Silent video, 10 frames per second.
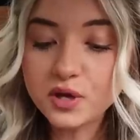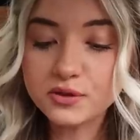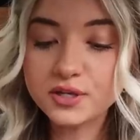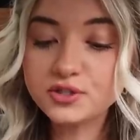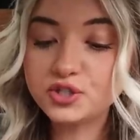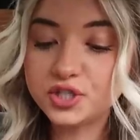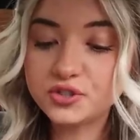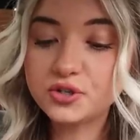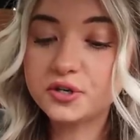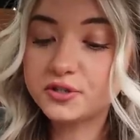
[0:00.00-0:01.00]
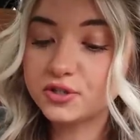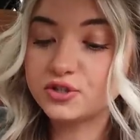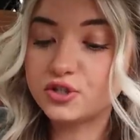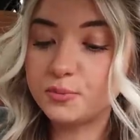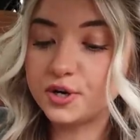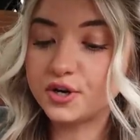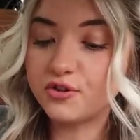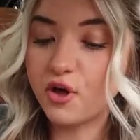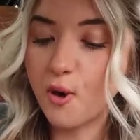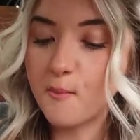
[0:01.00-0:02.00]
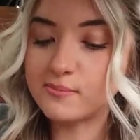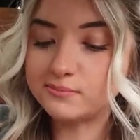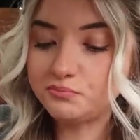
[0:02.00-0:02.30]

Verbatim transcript: These cheese curds are super good though.